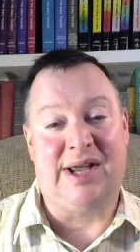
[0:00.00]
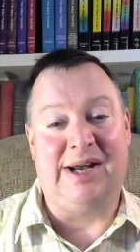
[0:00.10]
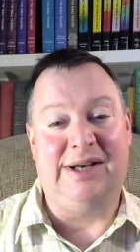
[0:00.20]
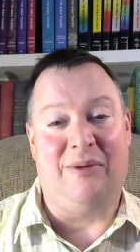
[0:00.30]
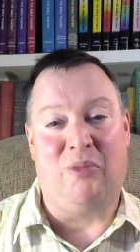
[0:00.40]

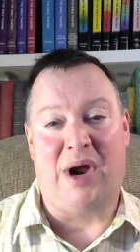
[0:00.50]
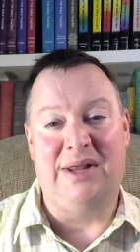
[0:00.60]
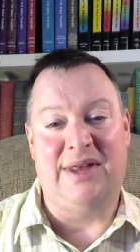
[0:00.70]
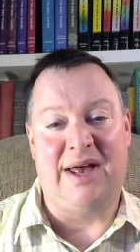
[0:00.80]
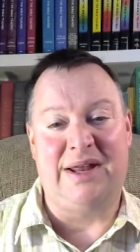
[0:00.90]
kingdom
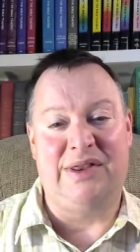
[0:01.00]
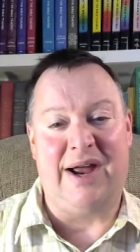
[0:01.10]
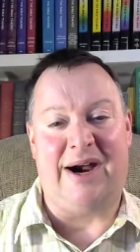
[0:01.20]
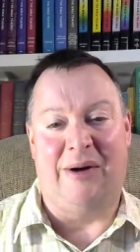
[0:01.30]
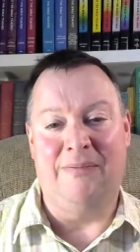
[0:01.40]
right then and
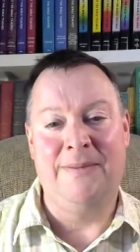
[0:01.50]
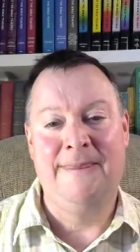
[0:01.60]
there,